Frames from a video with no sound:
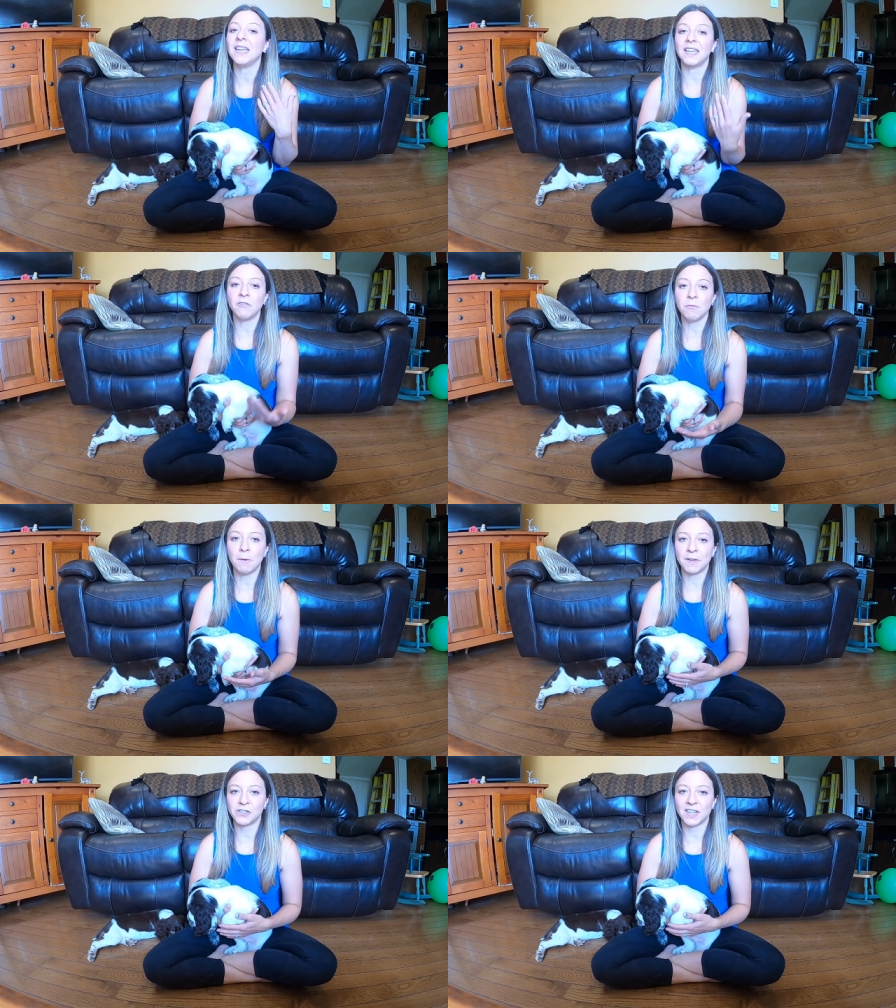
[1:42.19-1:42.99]
Give your
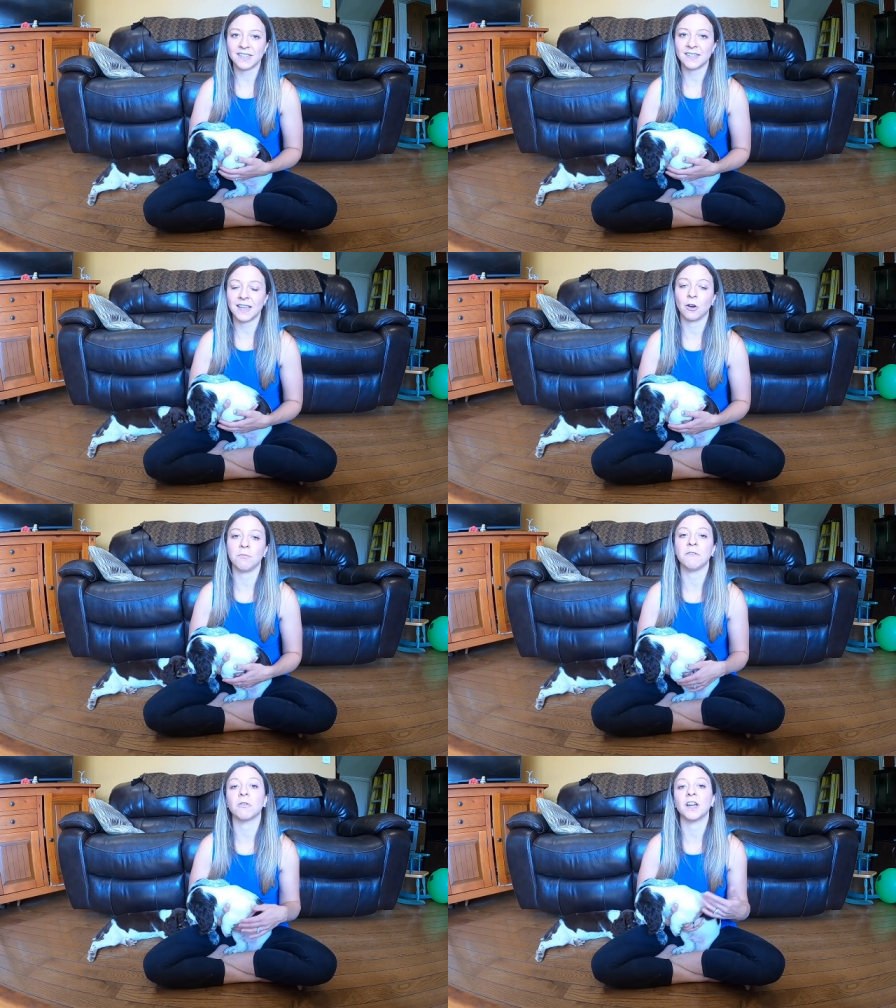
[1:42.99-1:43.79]
puppy a chance to
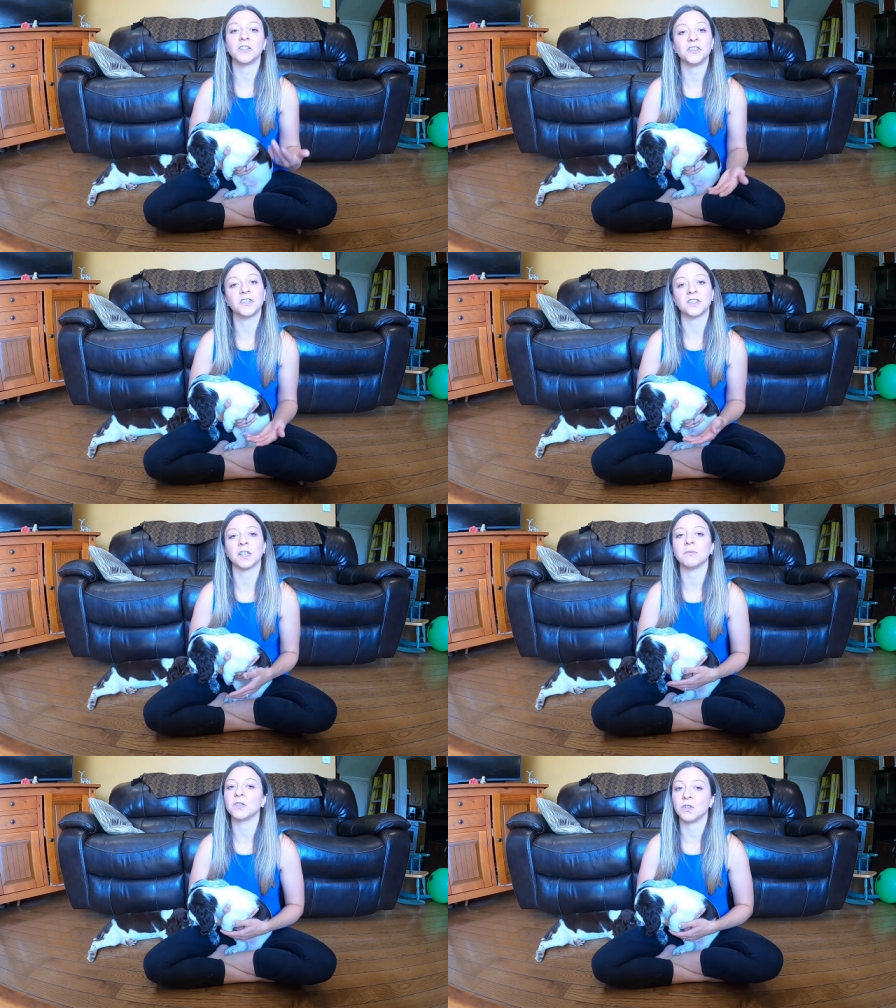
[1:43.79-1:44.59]
settle before
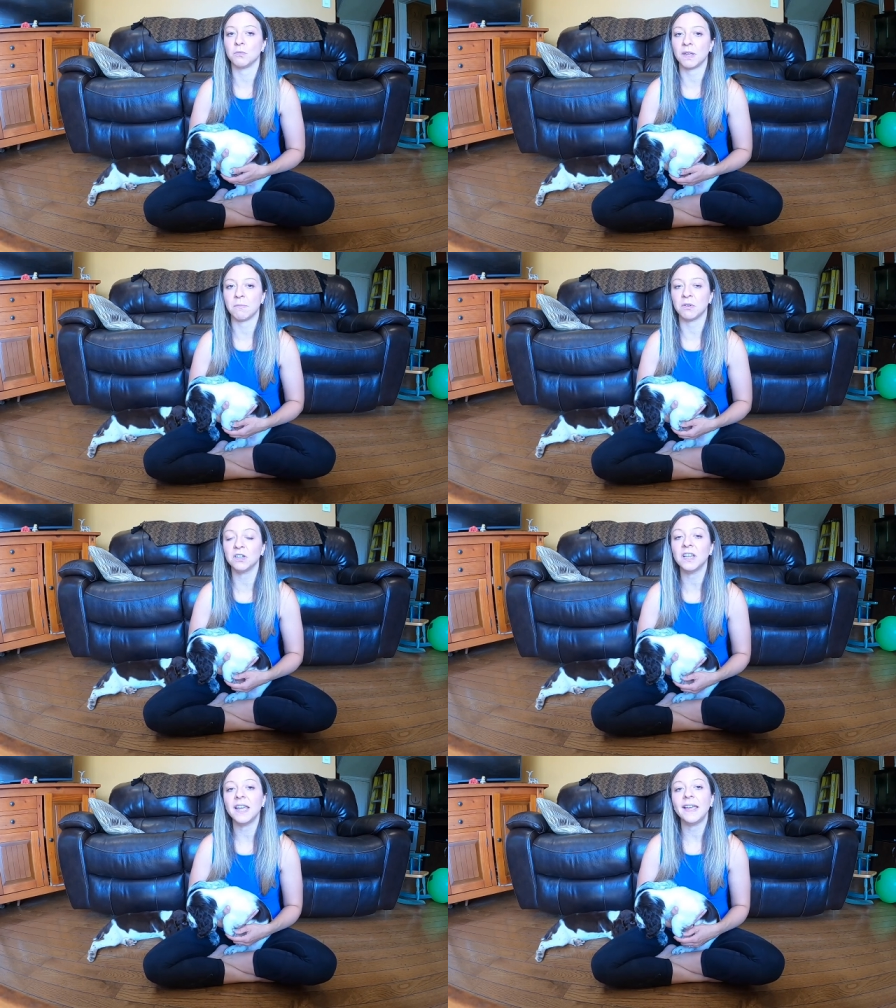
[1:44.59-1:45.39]
introducing them to new
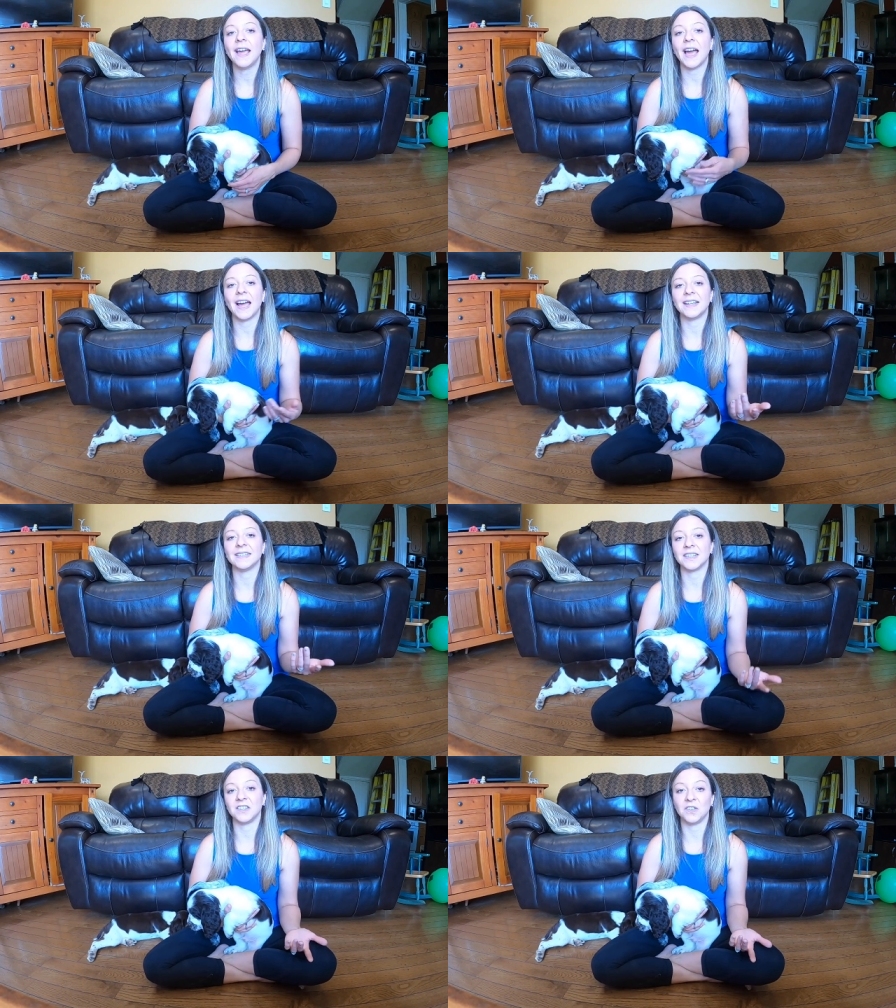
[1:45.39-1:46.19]
people
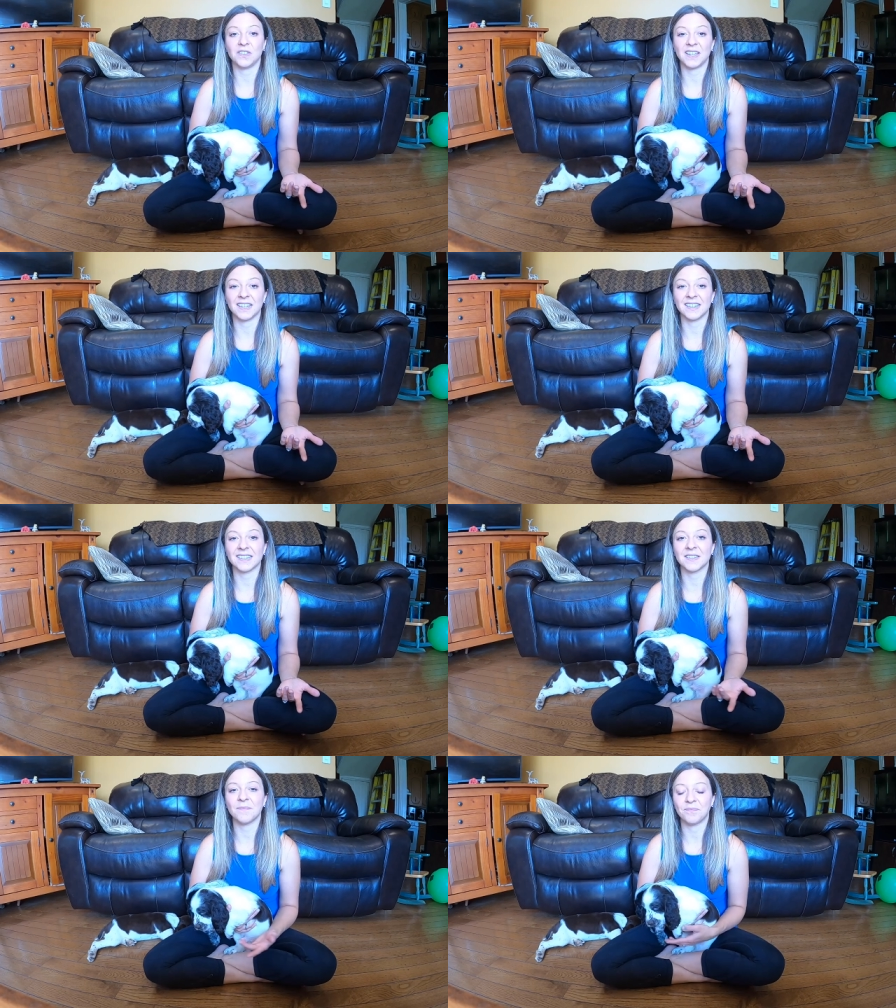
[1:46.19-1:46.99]
and new
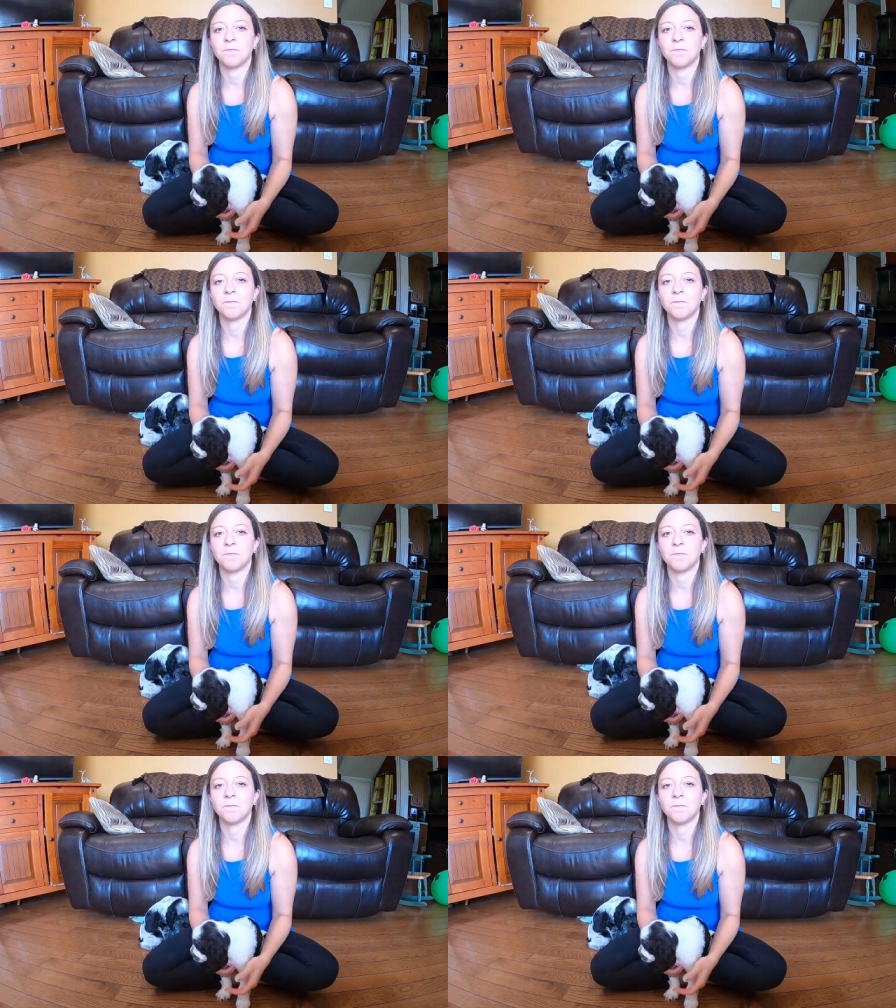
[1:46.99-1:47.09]
things.